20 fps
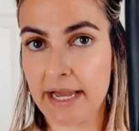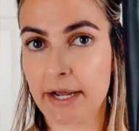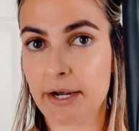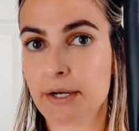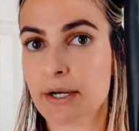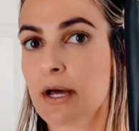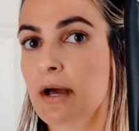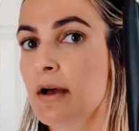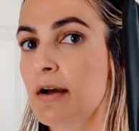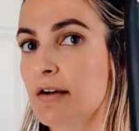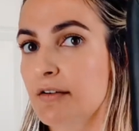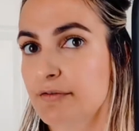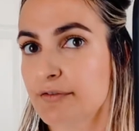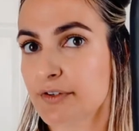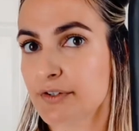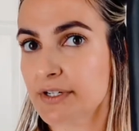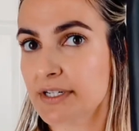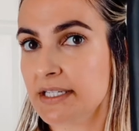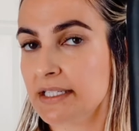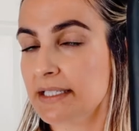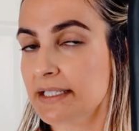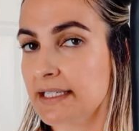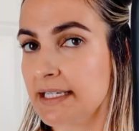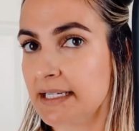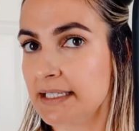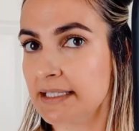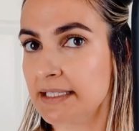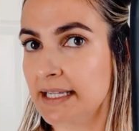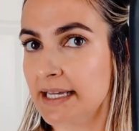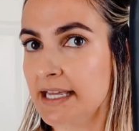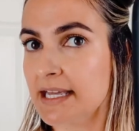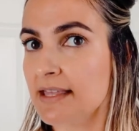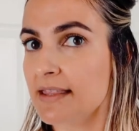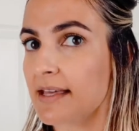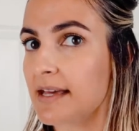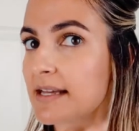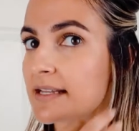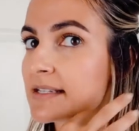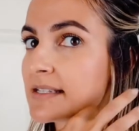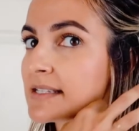iron vertically like
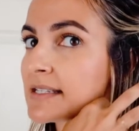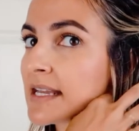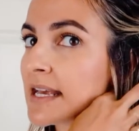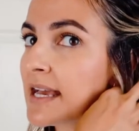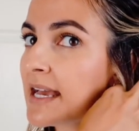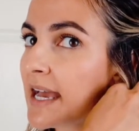this,